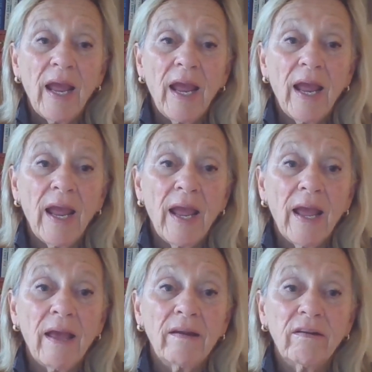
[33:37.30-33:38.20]

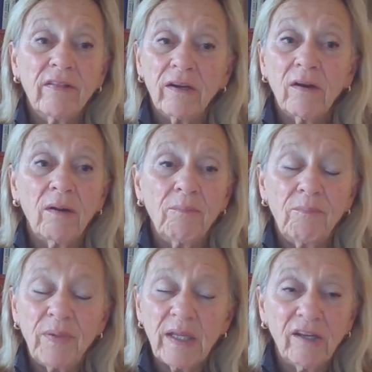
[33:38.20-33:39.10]
And there are
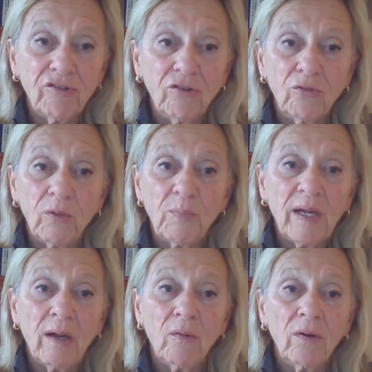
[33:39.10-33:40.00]
big issues with
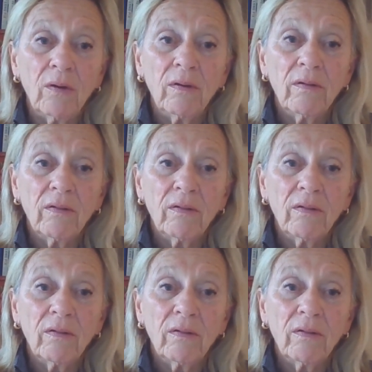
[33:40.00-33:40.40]
power,